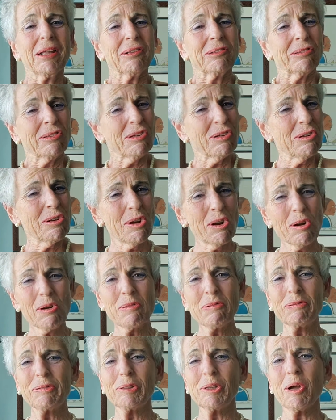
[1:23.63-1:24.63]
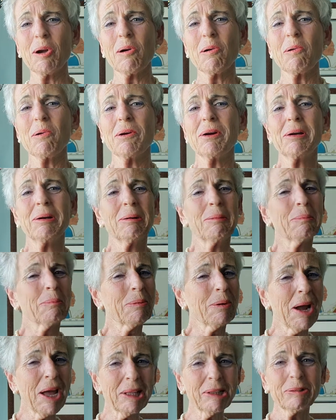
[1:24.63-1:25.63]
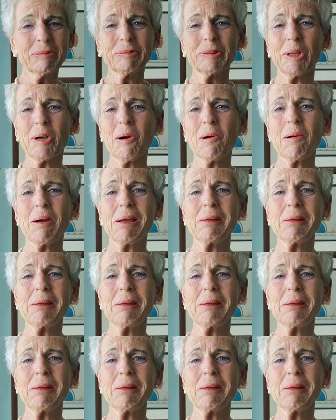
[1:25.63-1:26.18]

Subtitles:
to nerve flow, breath flow,